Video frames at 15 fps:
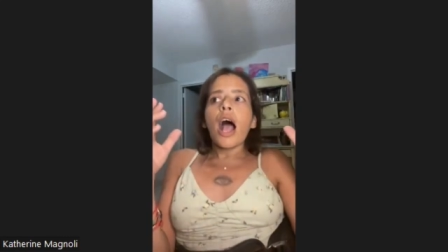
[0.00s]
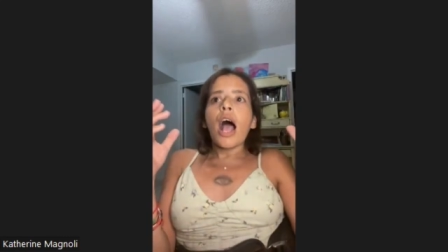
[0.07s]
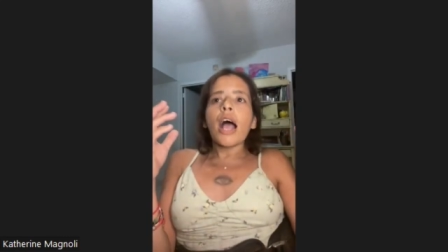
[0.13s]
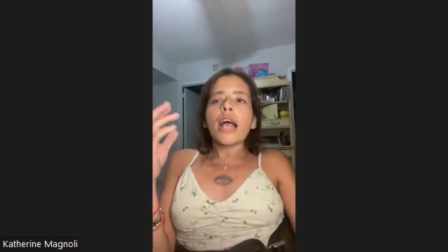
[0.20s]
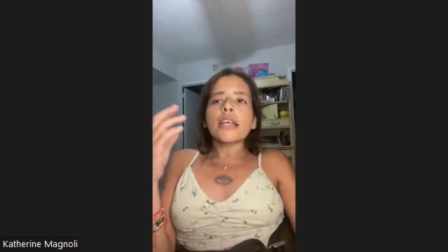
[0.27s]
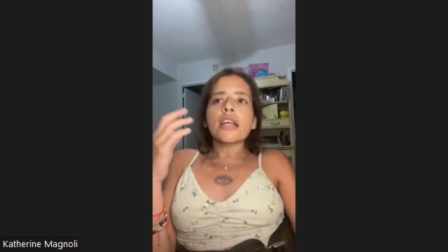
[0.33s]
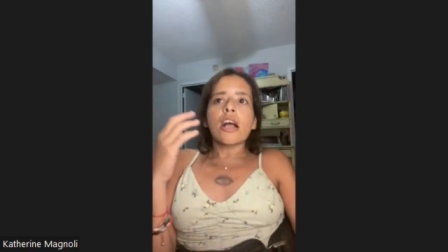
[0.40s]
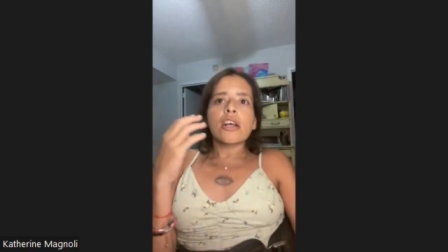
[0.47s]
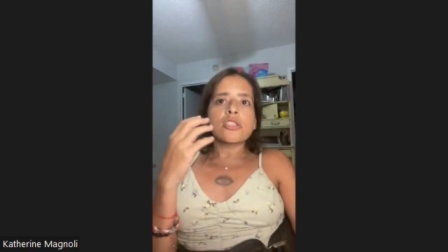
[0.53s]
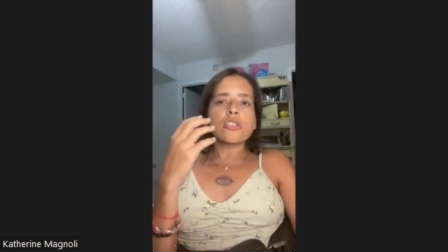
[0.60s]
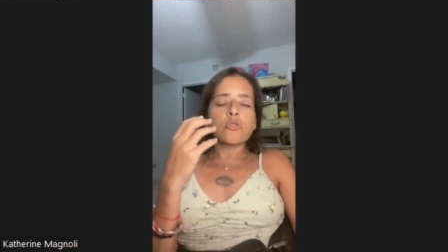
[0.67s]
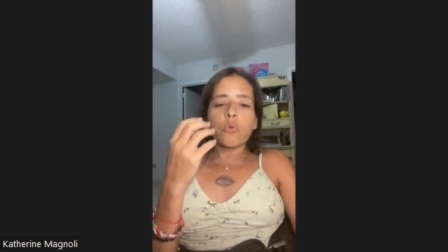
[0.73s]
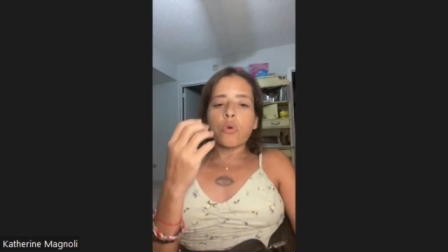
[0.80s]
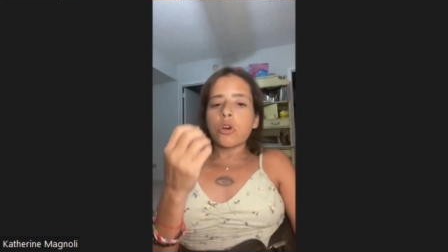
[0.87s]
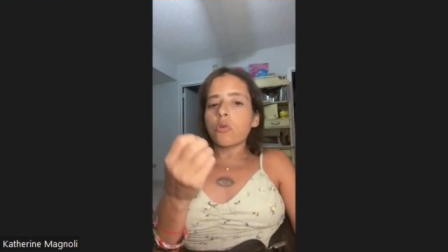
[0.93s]
I got
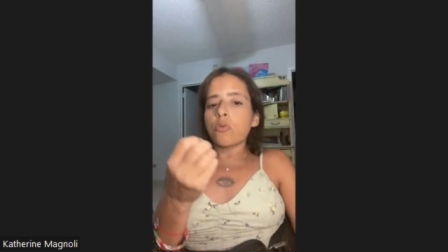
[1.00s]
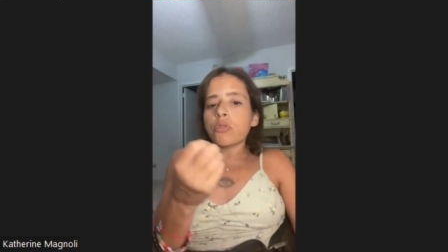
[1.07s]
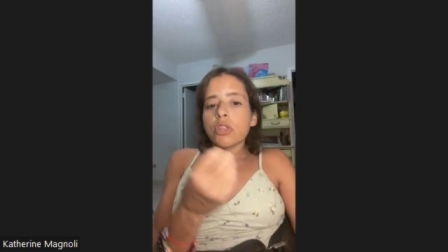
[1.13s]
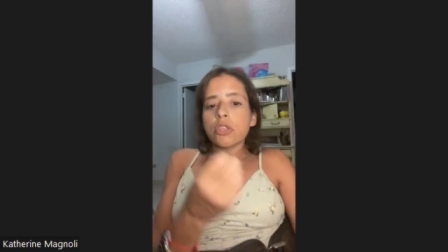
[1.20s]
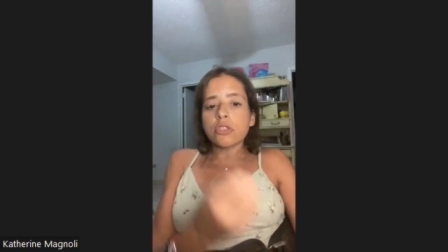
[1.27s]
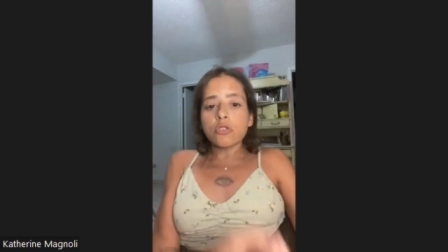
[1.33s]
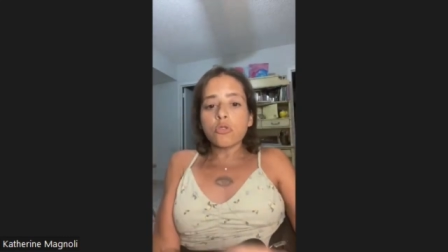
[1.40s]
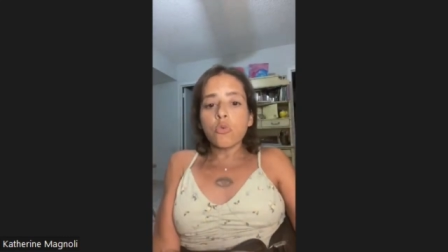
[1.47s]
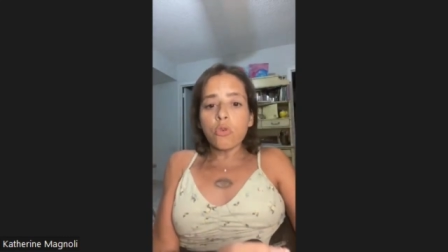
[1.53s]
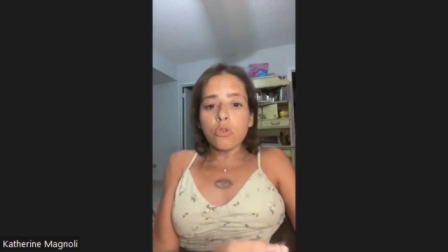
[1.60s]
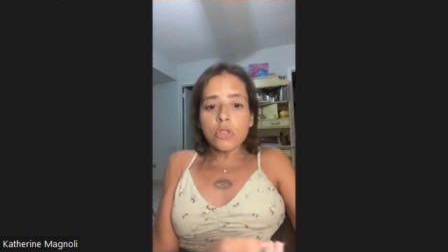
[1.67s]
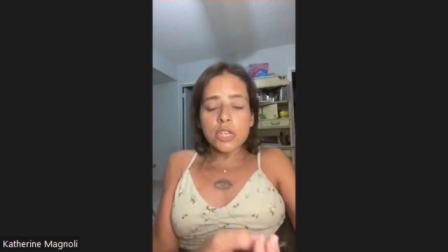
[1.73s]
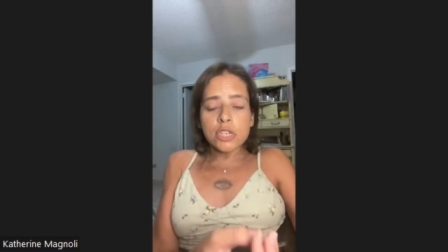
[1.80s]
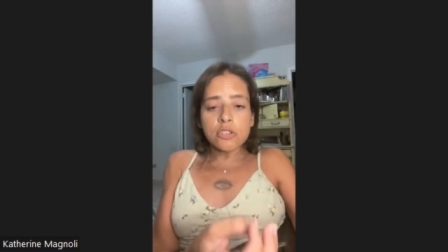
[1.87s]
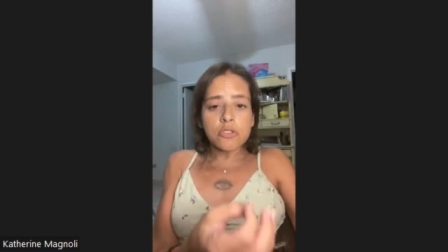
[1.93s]
to work with the
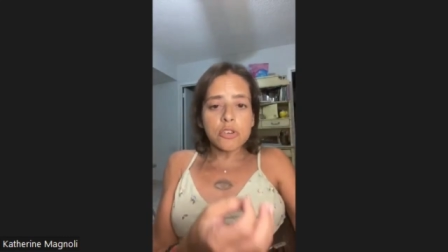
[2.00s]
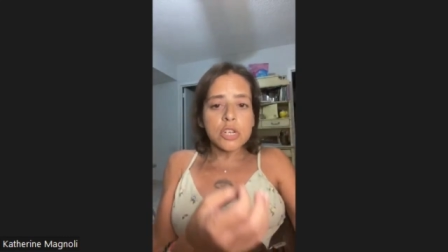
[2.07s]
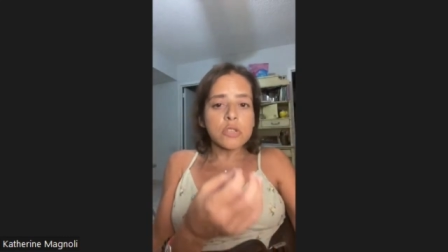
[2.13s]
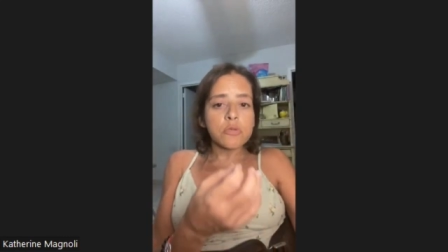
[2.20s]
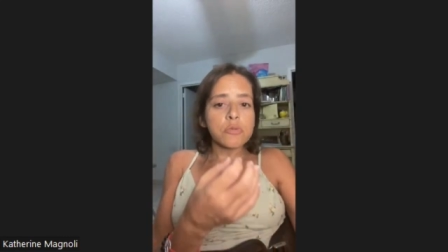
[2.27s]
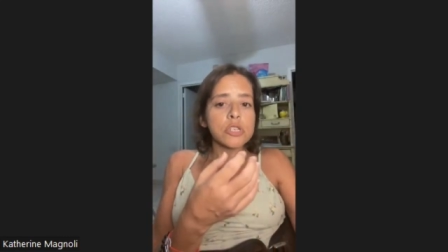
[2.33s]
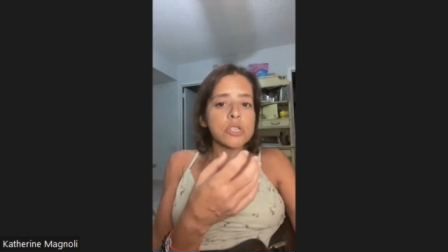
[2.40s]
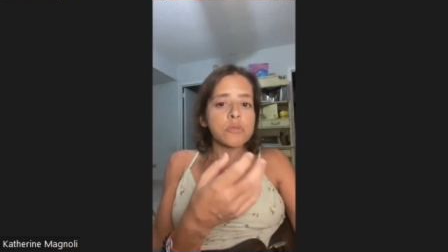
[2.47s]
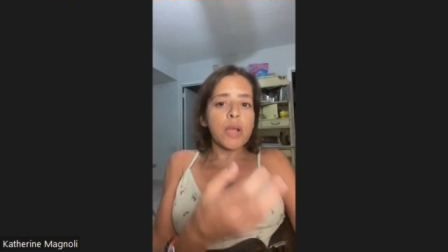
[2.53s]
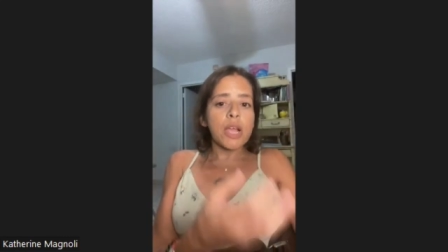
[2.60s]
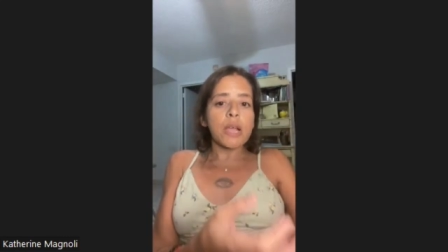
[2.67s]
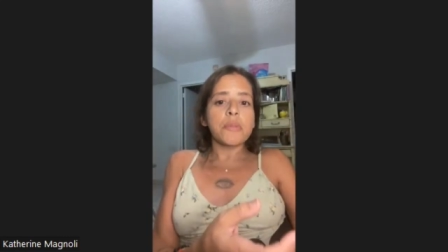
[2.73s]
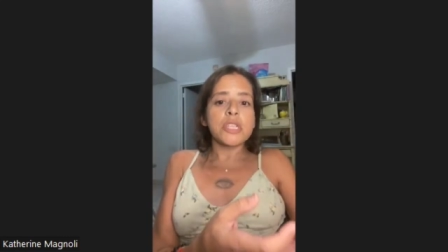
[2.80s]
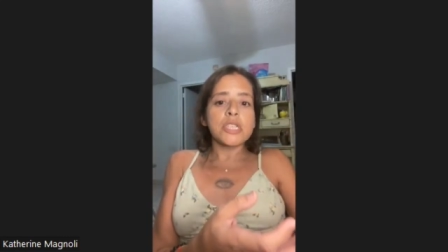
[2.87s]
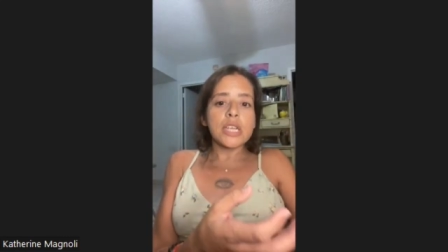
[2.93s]
school district, which is
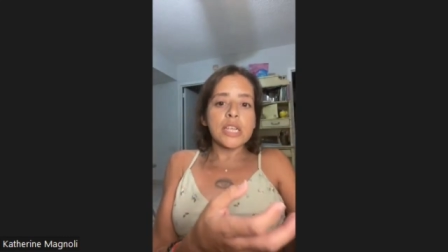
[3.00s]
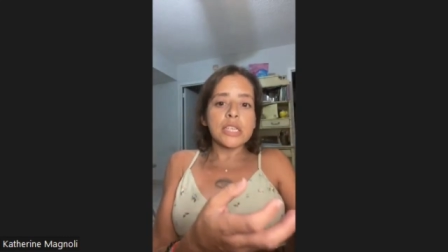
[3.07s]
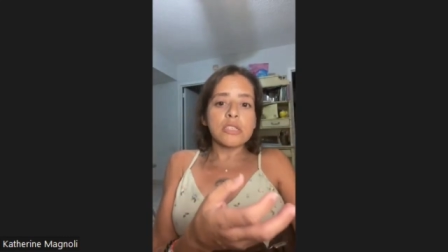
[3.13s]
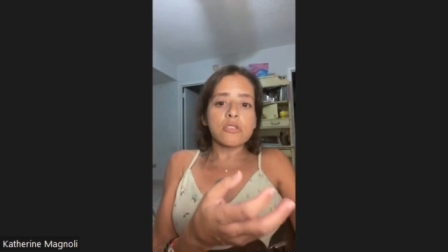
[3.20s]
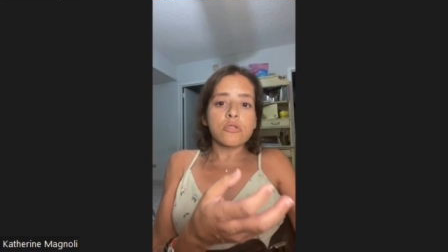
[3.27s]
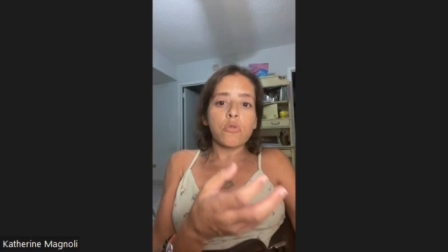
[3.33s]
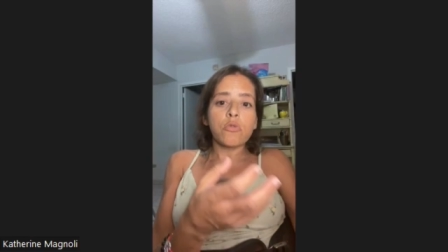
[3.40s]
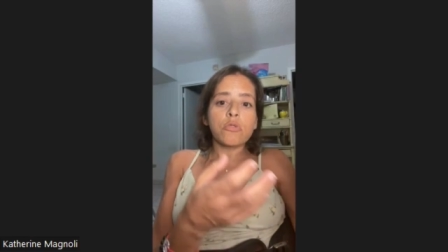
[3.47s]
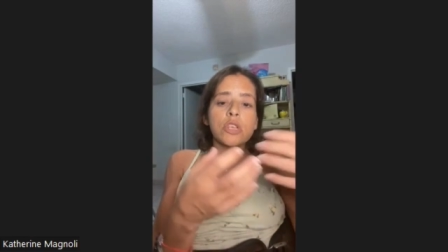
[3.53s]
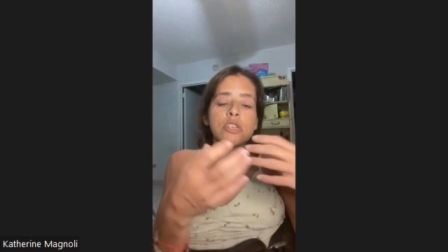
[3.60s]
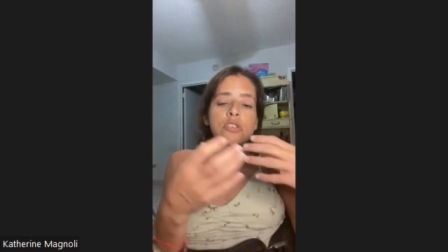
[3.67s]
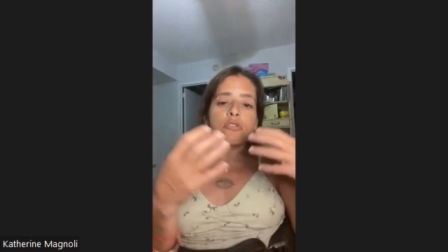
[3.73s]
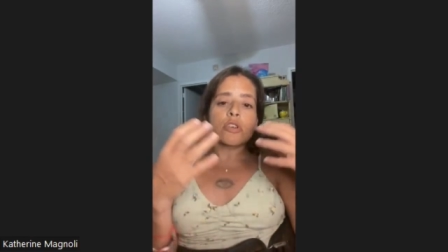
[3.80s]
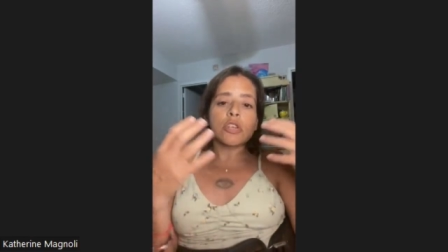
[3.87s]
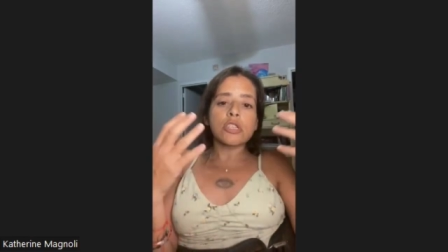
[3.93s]
Miami Dade School
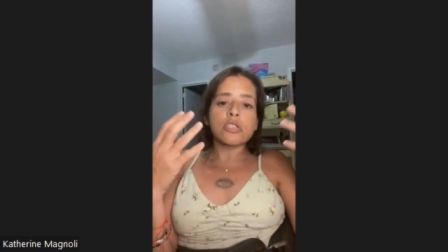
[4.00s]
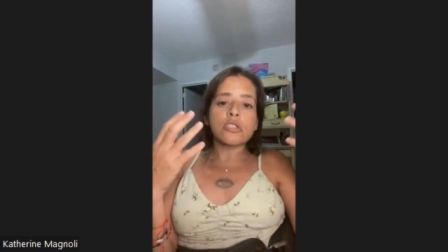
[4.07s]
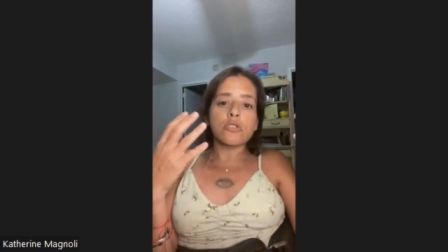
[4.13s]
District,